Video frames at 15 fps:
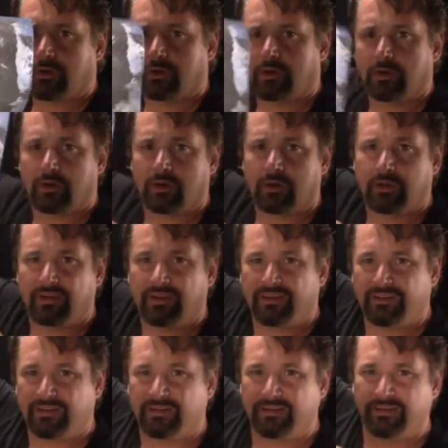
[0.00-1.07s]

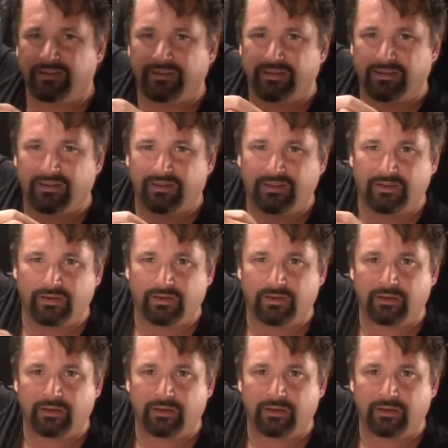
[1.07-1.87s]
[no speech]